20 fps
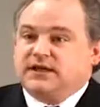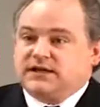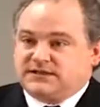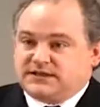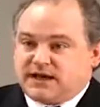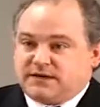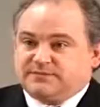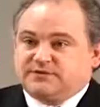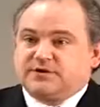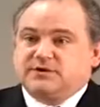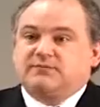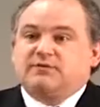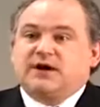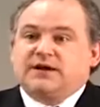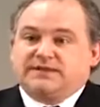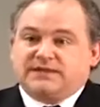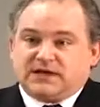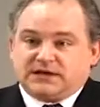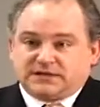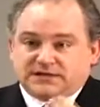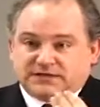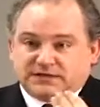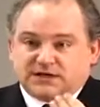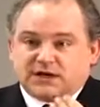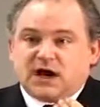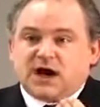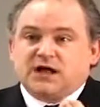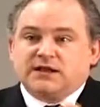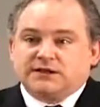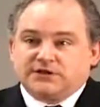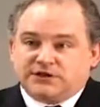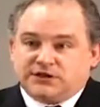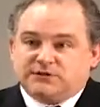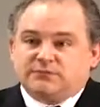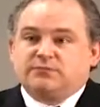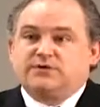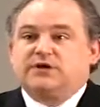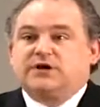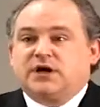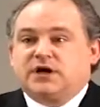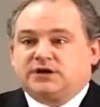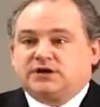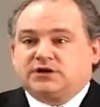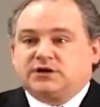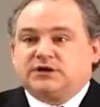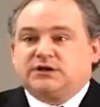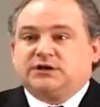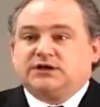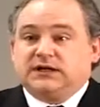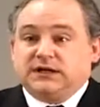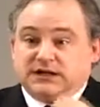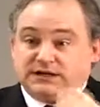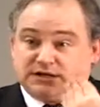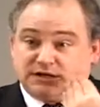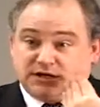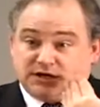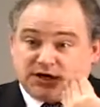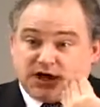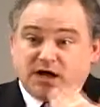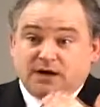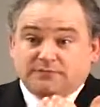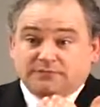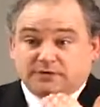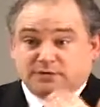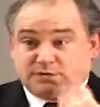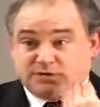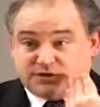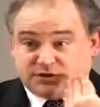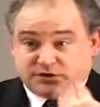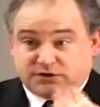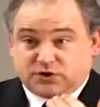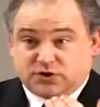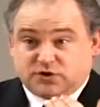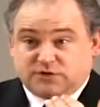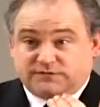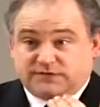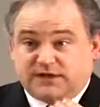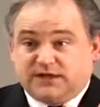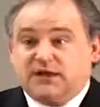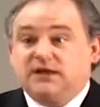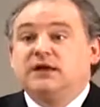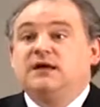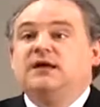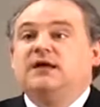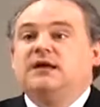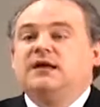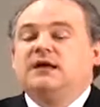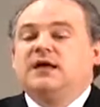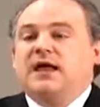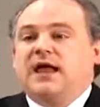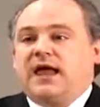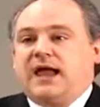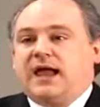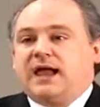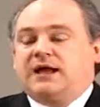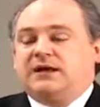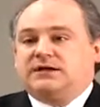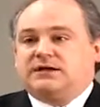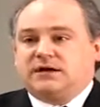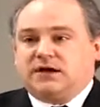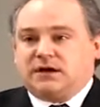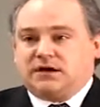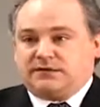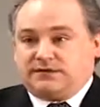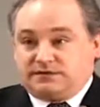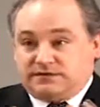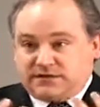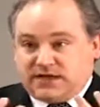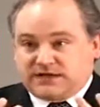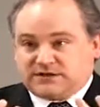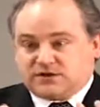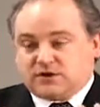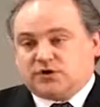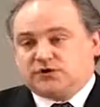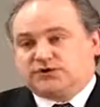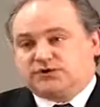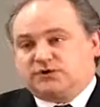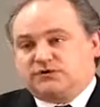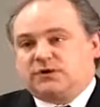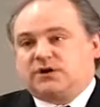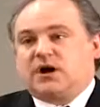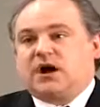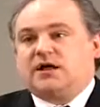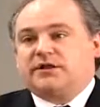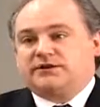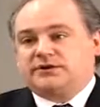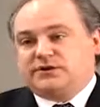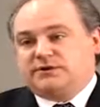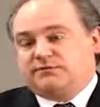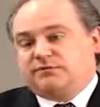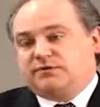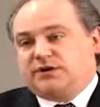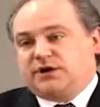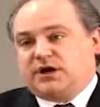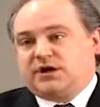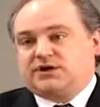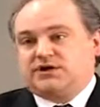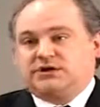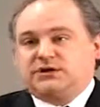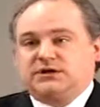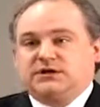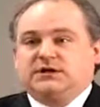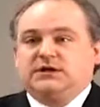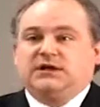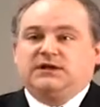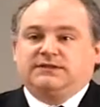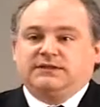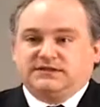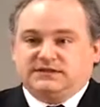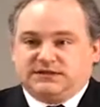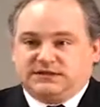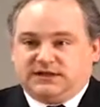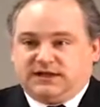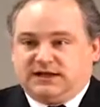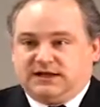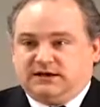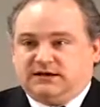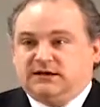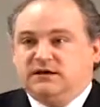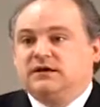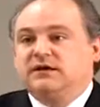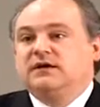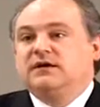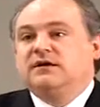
That's absolutely right. That's the collagen production in the gums with scurvy, and that's also the collagen production in the skin.